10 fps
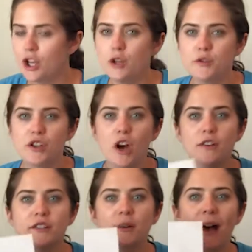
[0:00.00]
You should
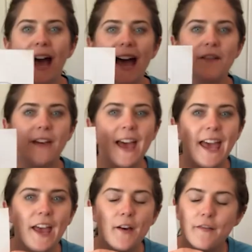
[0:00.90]
also have
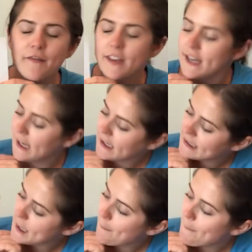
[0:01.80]
a
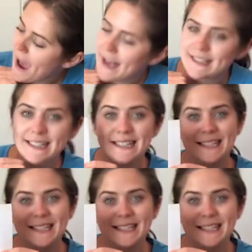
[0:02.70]
Phoenix mask